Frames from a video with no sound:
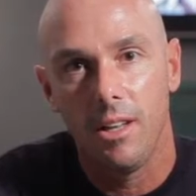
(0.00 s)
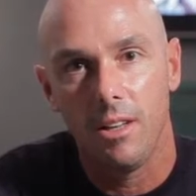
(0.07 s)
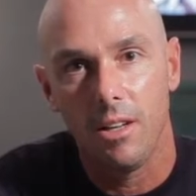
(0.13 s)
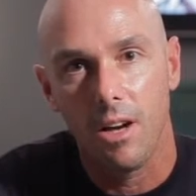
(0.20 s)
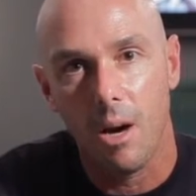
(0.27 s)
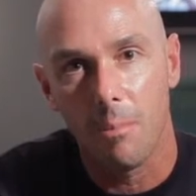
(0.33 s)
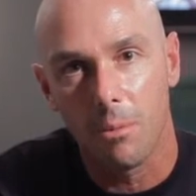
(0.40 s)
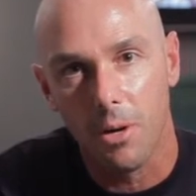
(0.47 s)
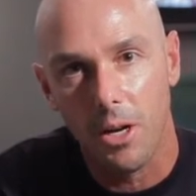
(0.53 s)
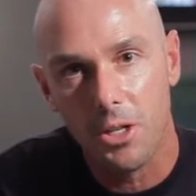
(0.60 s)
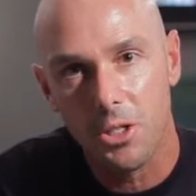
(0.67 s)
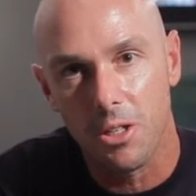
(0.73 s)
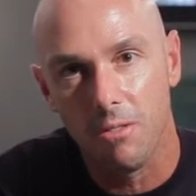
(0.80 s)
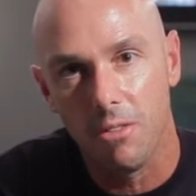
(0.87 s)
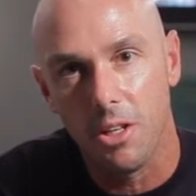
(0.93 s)
the
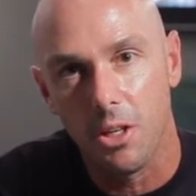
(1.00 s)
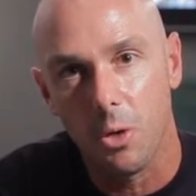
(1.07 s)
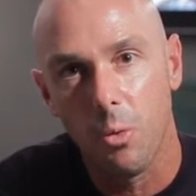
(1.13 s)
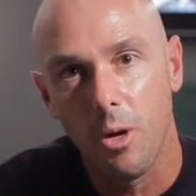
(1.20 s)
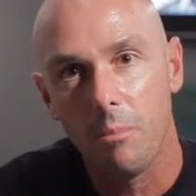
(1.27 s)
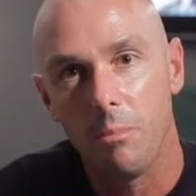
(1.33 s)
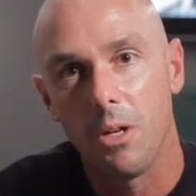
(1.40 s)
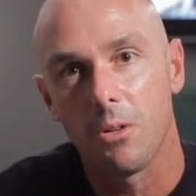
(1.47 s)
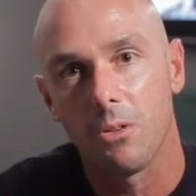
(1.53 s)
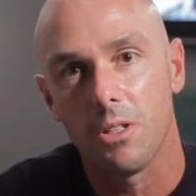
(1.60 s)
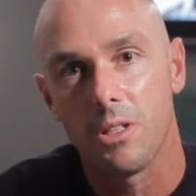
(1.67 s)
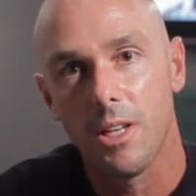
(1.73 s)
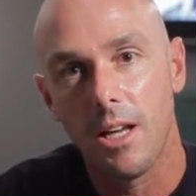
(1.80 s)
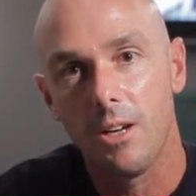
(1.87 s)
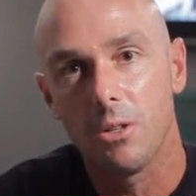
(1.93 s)
operation of the equipment or the
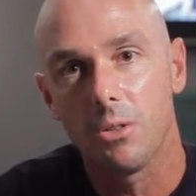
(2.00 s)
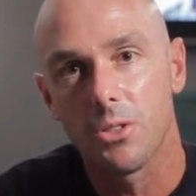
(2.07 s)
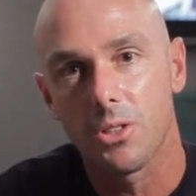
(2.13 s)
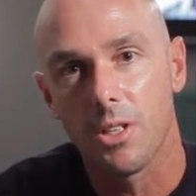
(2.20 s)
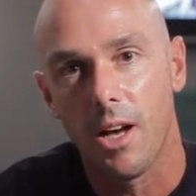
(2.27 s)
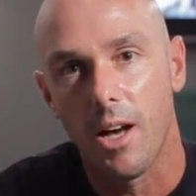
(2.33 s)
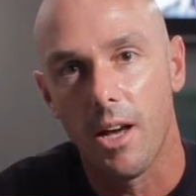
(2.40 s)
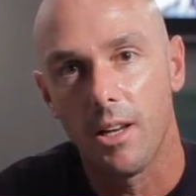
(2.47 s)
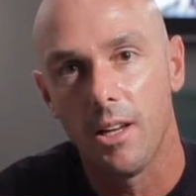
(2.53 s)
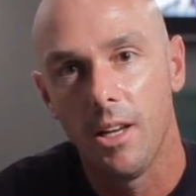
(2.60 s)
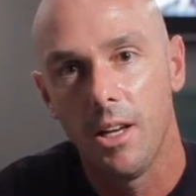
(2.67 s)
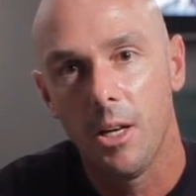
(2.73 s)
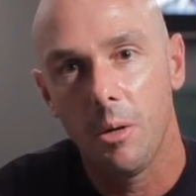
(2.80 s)
technical side,